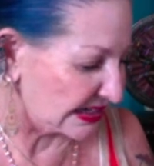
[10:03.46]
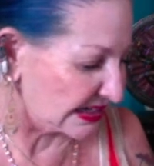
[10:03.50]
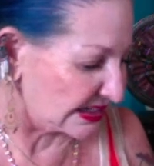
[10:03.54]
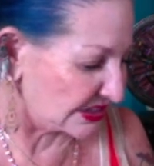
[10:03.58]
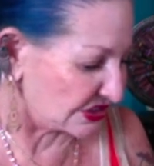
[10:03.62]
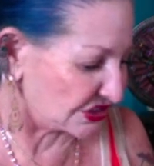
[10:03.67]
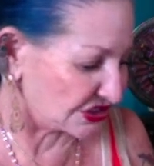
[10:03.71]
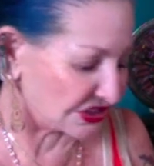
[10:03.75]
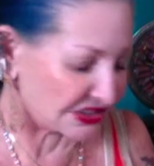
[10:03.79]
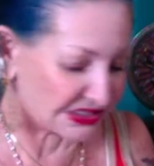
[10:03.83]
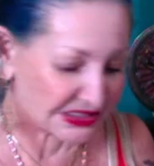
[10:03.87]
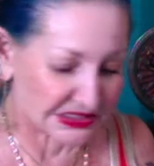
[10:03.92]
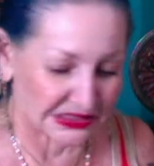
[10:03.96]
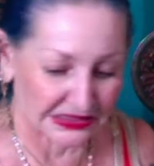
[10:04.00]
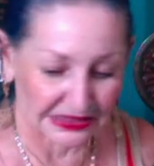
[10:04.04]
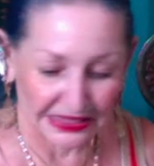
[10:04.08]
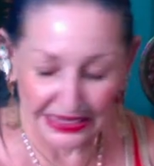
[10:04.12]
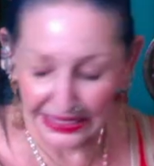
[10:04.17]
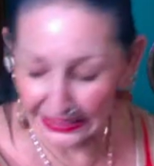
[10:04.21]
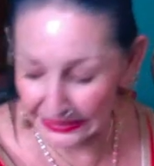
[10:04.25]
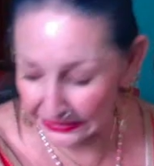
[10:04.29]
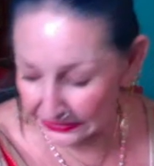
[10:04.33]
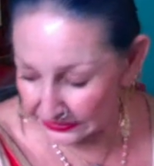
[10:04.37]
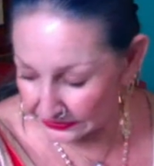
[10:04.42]
he's just
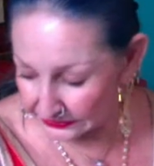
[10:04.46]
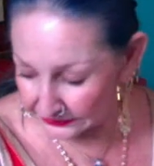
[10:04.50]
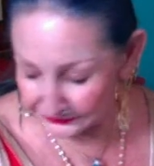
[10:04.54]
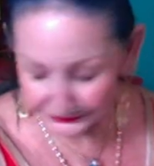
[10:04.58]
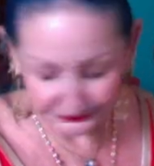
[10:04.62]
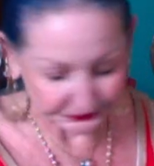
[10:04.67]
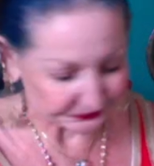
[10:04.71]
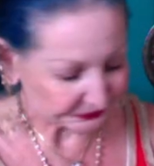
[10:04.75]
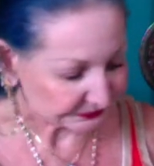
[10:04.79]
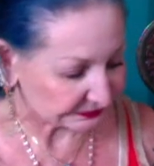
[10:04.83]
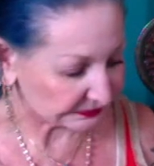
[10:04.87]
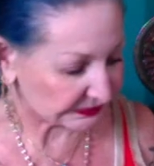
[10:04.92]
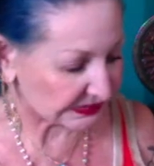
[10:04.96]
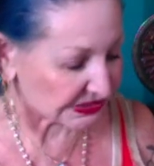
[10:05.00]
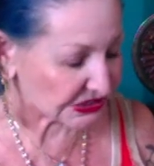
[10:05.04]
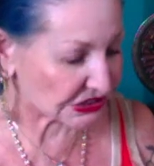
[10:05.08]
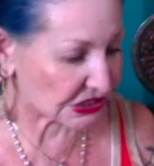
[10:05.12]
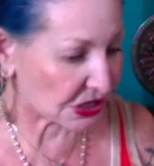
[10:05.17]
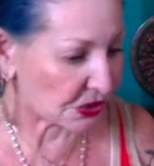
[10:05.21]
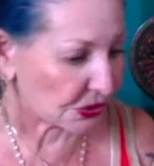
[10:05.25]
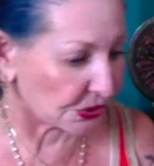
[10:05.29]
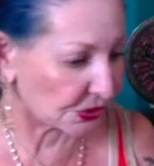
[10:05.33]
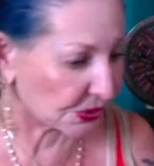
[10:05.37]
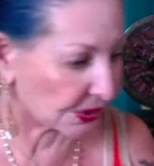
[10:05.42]
like
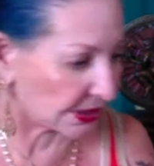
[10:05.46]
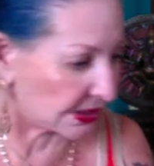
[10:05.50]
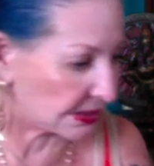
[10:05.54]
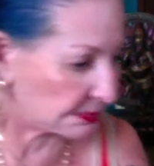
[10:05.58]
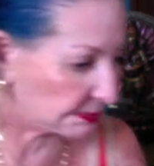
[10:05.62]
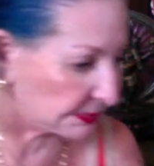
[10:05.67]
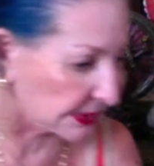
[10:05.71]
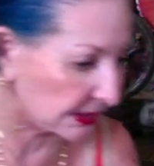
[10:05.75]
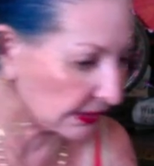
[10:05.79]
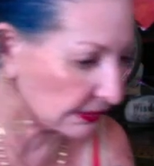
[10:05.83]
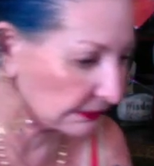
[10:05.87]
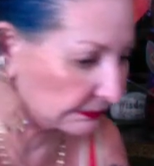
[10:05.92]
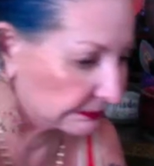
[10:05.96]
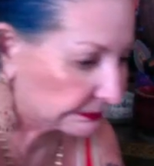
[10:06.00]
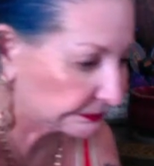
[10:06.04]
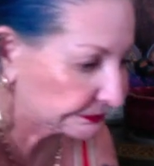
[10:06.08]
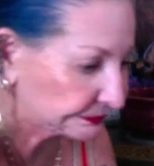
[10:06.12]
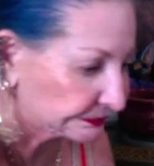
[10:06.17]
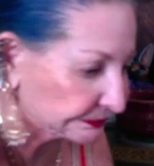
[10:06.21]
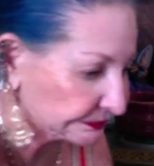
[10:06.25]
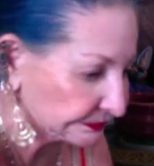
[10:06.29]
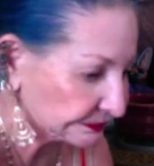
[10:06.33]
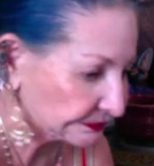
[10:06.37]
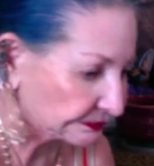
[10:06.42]
so creepy.
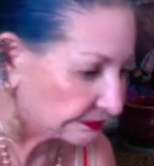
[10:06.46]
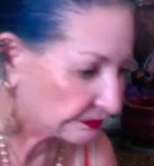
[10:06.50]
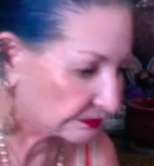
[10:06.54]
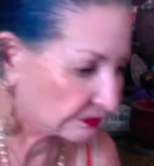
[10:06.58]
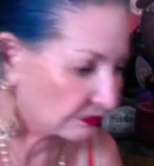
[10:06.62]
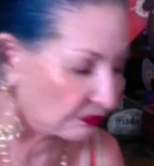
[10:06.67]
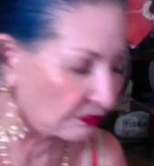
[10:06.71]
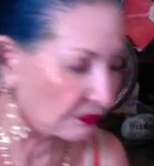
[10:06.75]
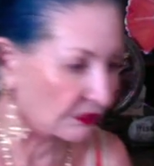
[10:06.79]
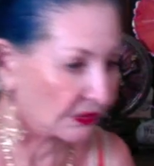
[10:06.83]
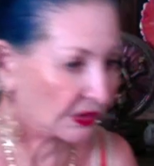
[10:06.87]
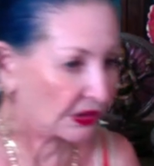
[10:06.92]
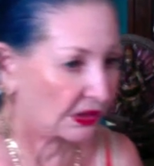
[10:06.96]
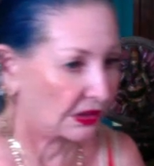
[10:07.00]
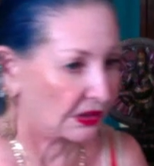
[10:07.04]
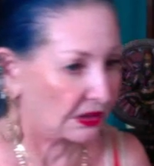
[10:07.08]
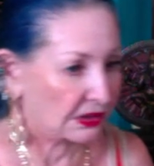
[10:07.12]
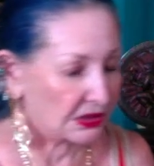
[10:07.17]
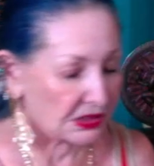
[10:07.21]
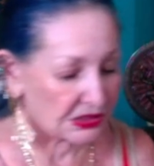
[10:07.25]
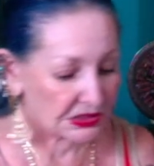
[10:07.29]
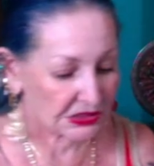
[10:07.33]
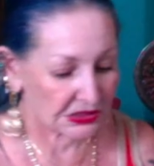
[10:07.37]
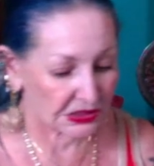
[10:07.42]

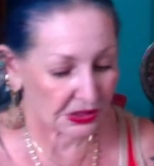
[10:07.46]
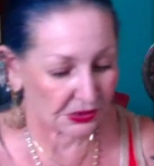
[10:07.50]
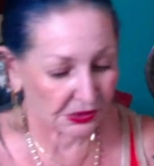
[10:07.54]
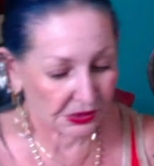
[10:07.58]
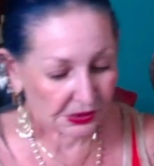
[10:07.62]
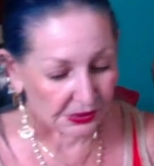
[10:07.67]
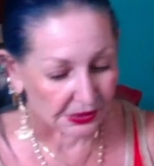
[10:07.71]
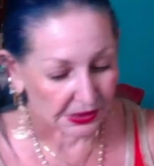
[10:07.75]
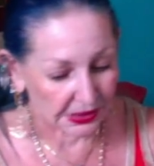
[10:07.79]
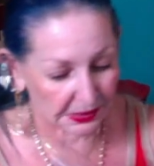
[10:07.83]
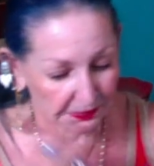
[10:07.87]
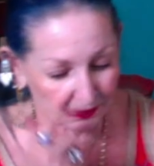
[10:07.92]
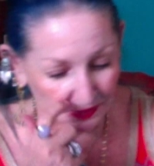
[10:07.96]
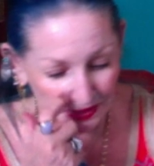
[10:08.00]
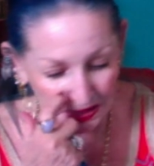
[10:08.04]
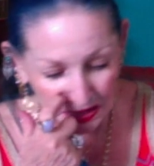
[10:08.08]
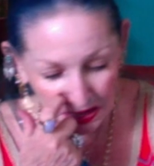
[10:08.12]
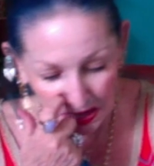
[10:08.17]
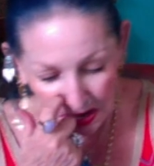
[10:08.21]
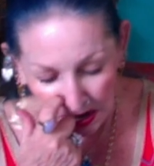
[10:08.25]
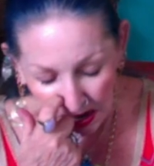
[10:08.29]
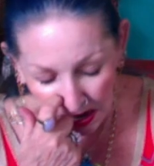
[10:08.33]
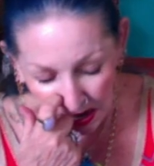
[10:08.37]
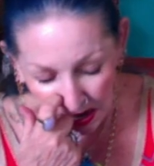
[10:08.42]
So creepy.